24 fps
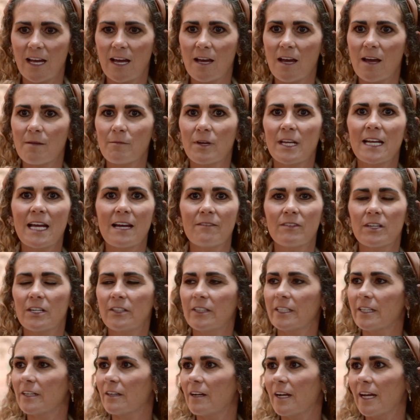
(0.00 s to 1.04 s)
I'm going to have a
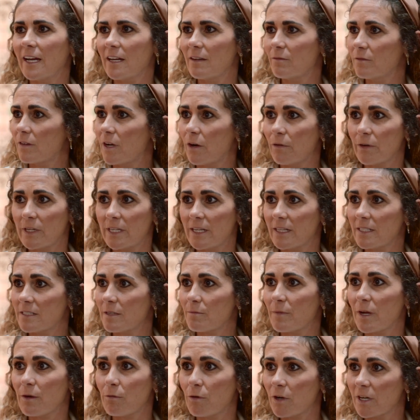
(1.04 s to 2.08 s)
clear head going into
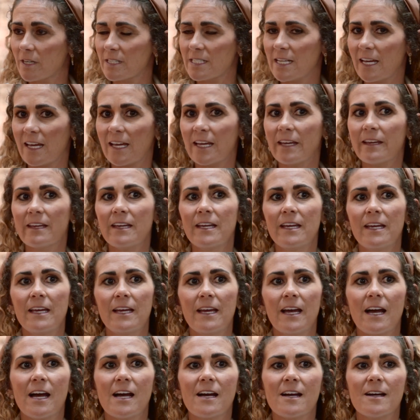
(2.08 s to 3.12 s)
my work day.
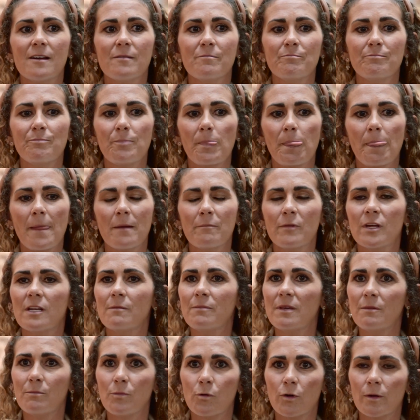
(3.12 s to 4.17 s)
I'm going to
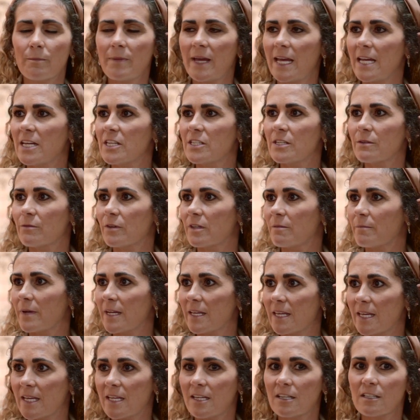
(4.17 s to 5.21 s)
be more patient with my
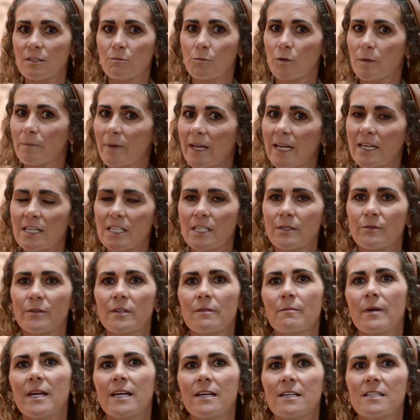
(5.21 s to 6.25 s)
kids, more patient
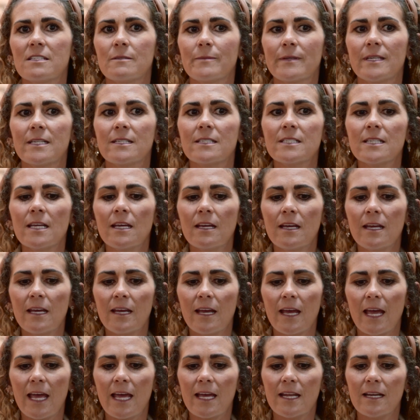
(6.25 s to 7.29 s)
with my husband.
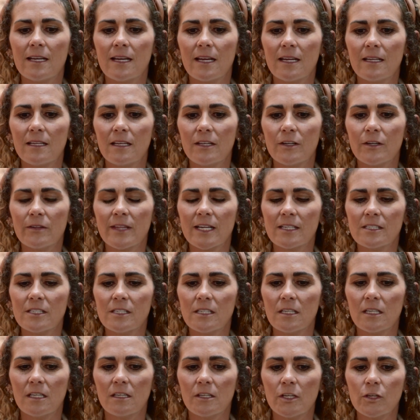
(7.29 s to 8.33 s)
And,
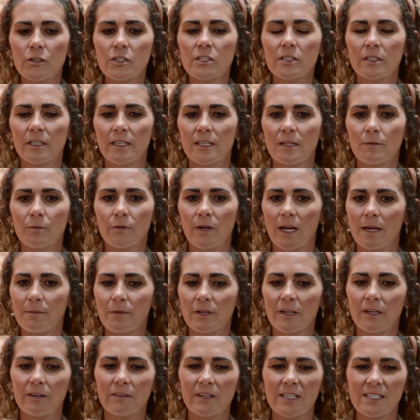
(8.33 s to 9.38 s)
that's usually the
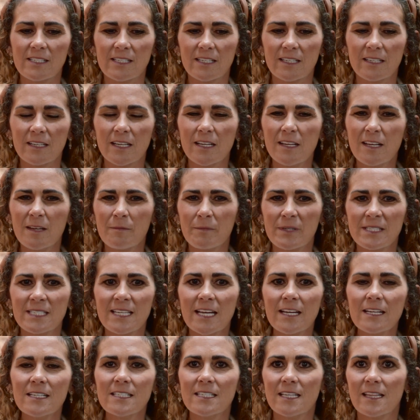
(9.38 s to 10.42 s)
primary reason. But
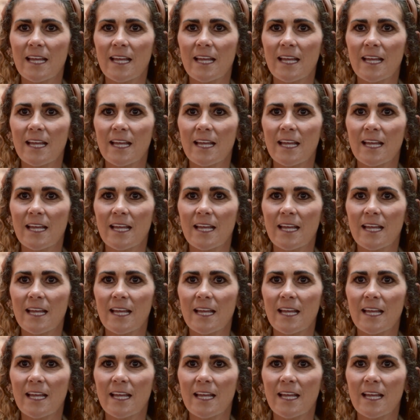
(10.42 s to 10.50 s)
second to